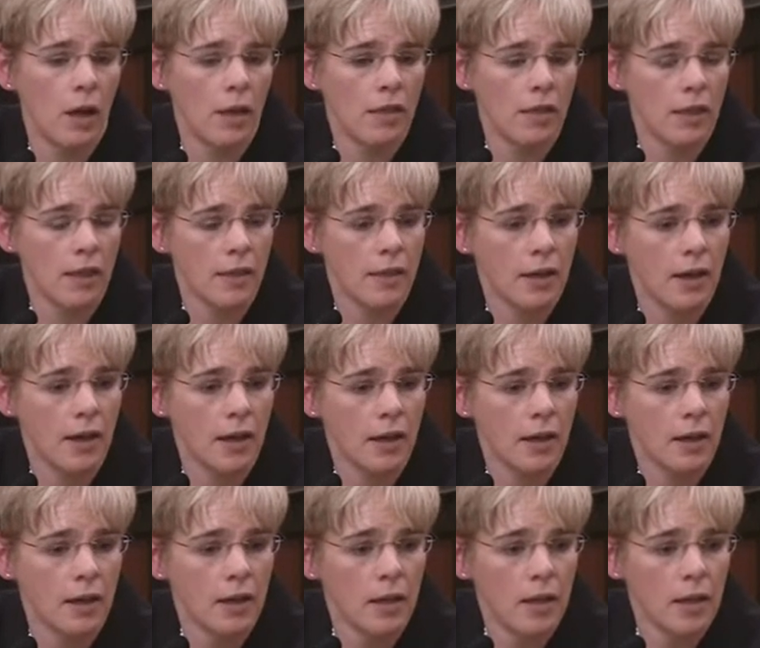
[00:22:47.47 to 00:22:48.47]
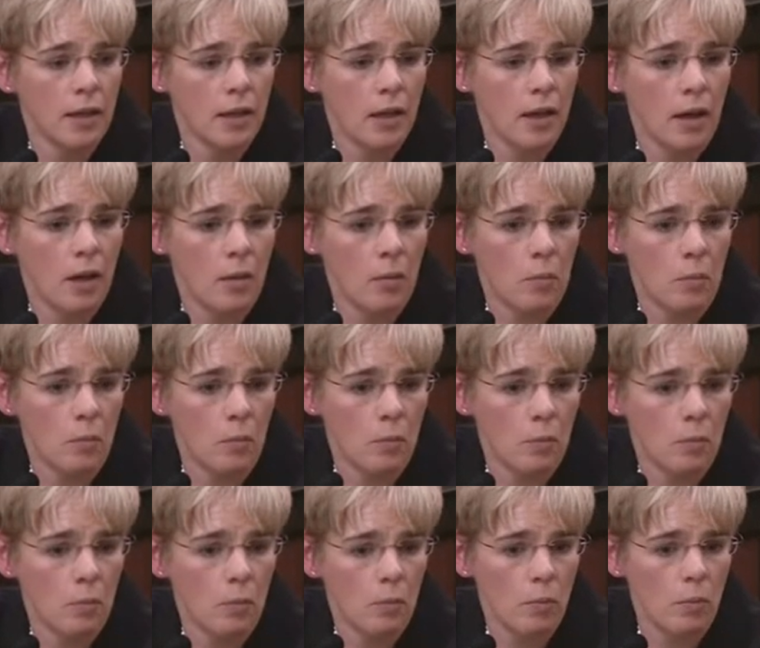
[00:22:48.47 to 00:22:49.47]
I think that
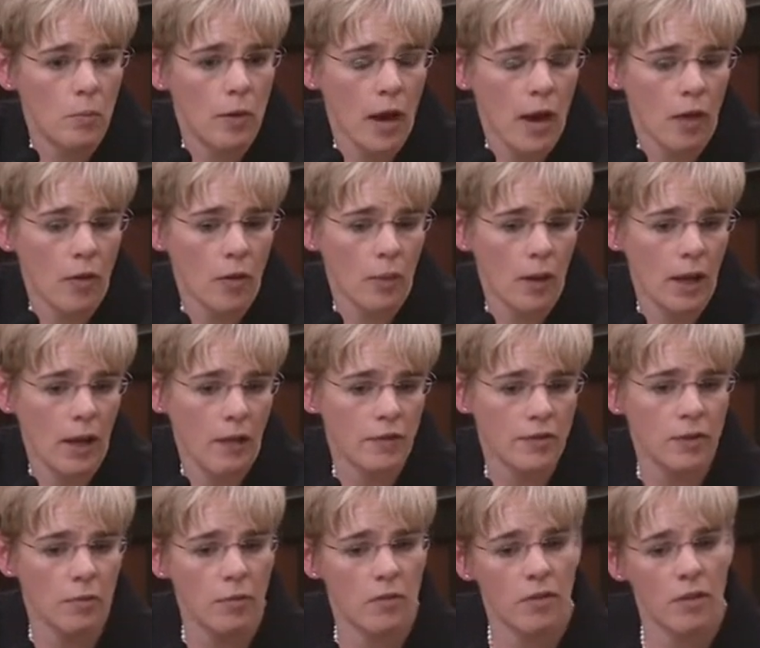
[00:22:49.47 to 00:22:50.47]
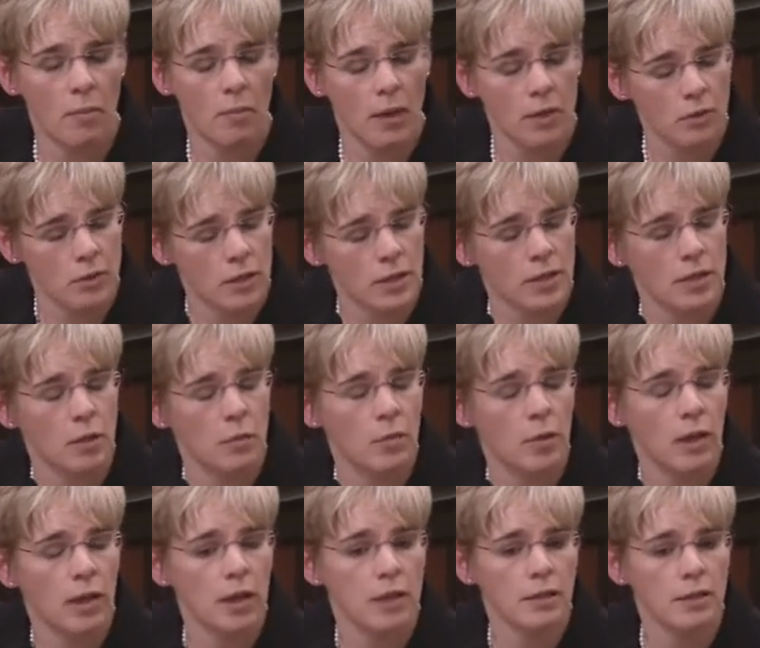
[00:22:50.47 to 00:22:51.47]
now that we have some of the metrics in
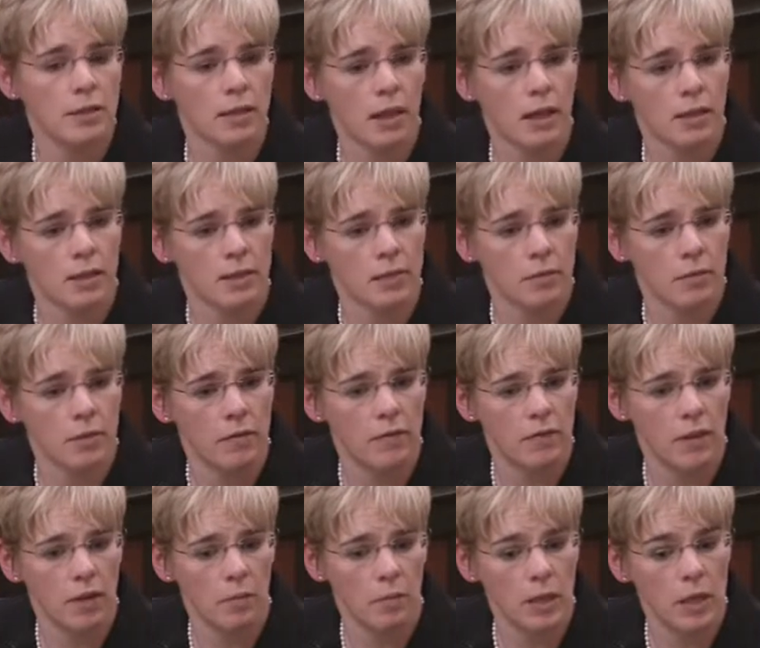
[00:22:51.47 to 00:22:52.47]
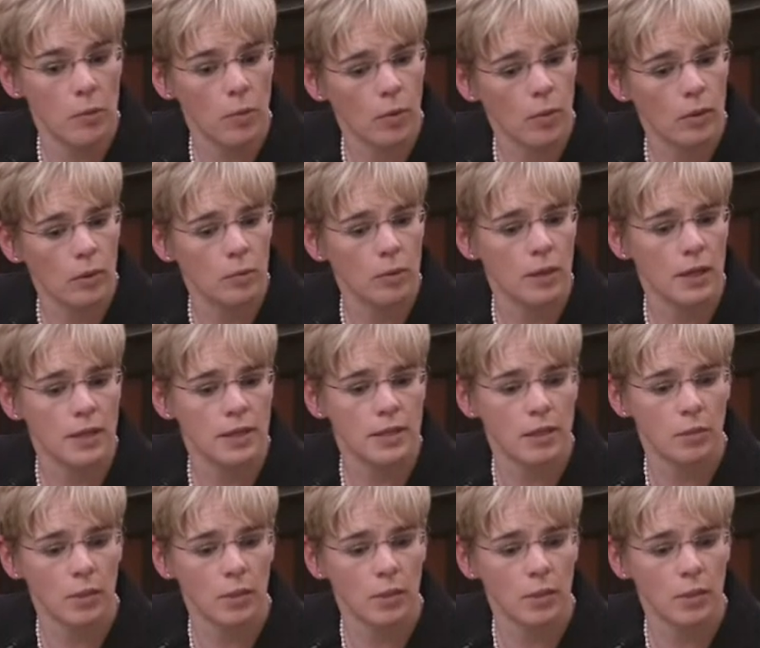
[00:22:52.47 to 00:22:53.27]
place and some of the people in place,